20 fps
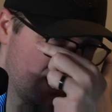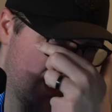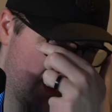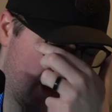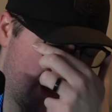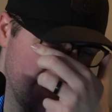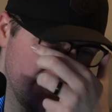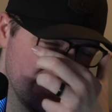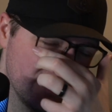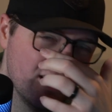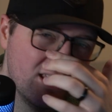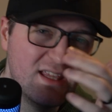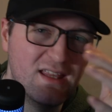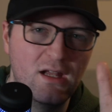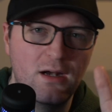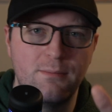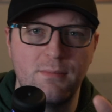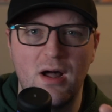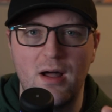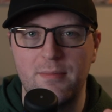I think
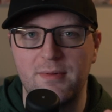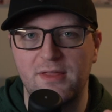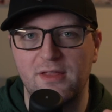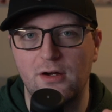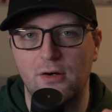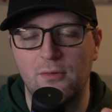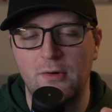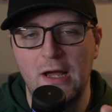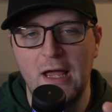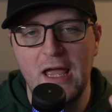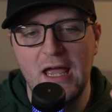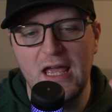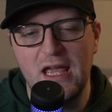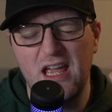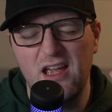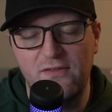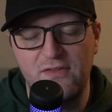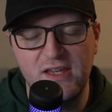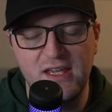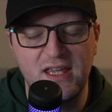Kylian Mbappe, though,
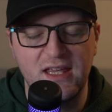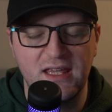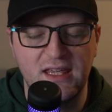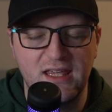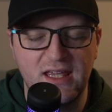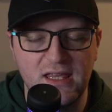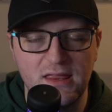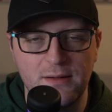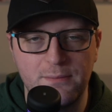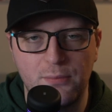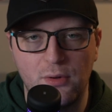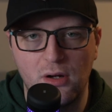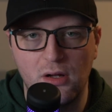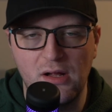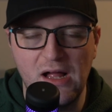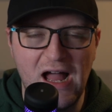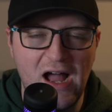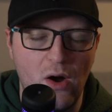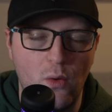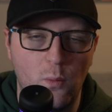if he can get the
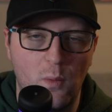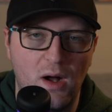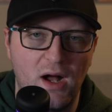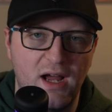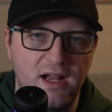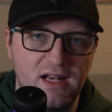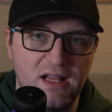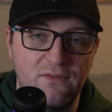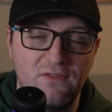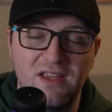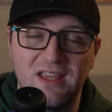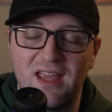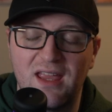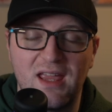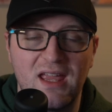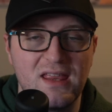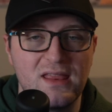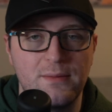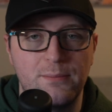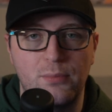ball out wide, if he can
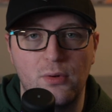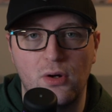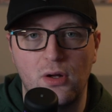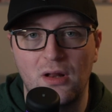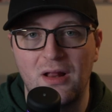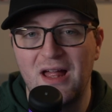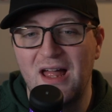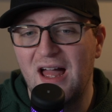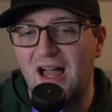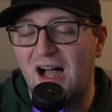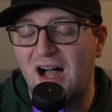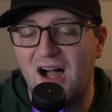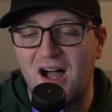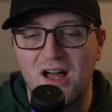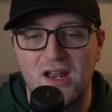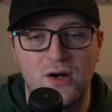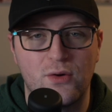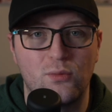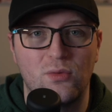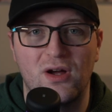get the ball
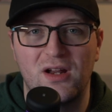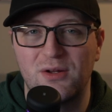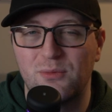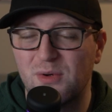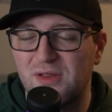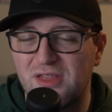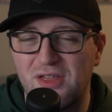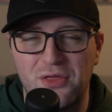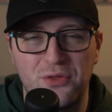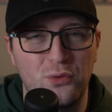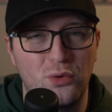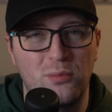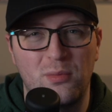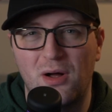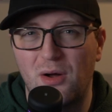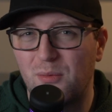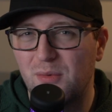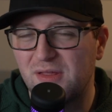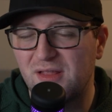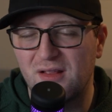on a run with a through
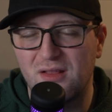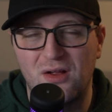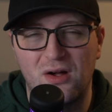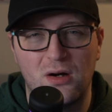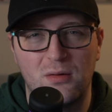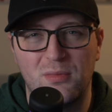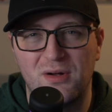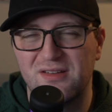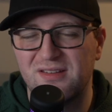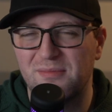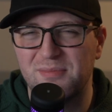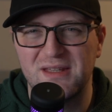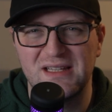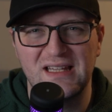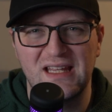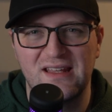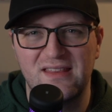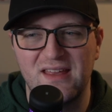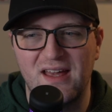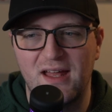ball, with a long ball, something
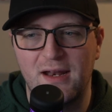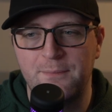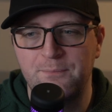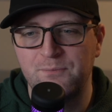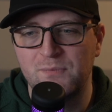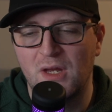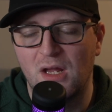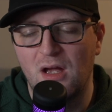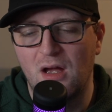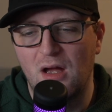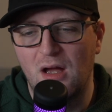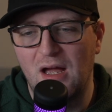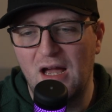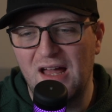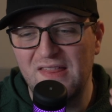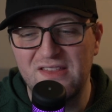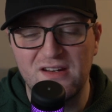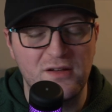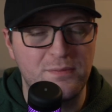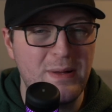like that,
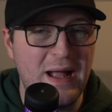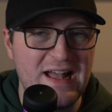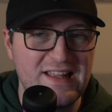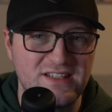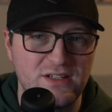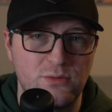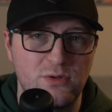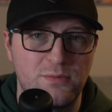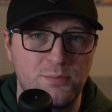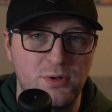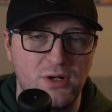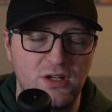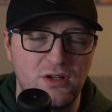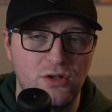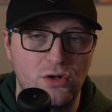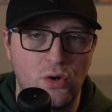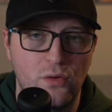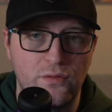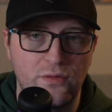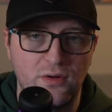I thought his passing was pretty
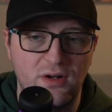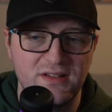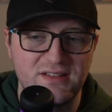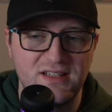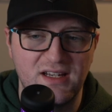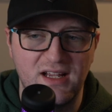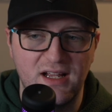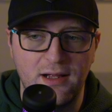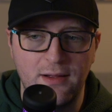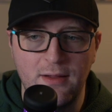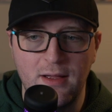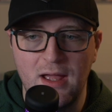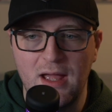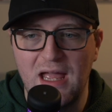good overall today.